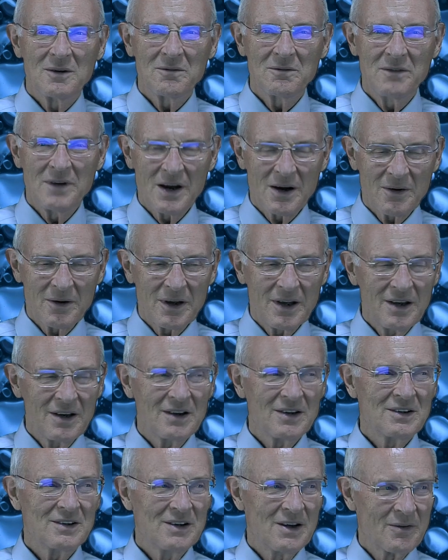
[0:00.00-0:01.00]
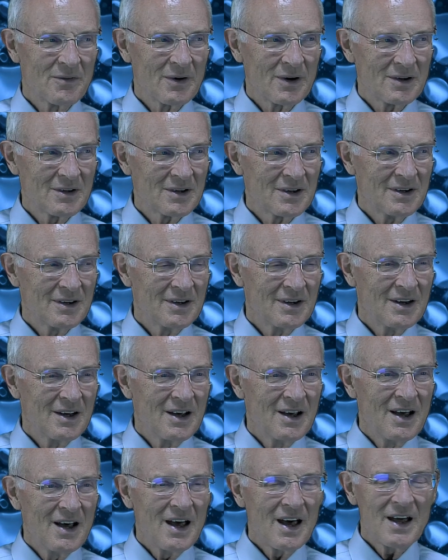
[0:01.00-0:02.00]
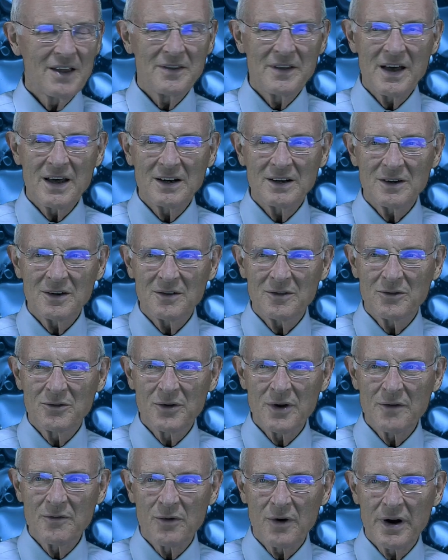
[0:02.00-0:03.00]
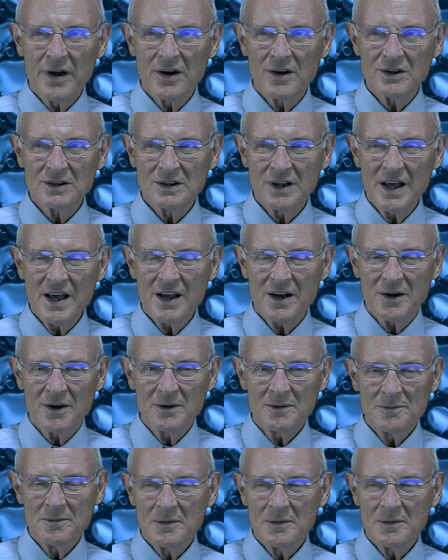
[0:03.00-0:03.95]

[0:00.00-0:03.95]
Very different. And then 3 or 4 years later,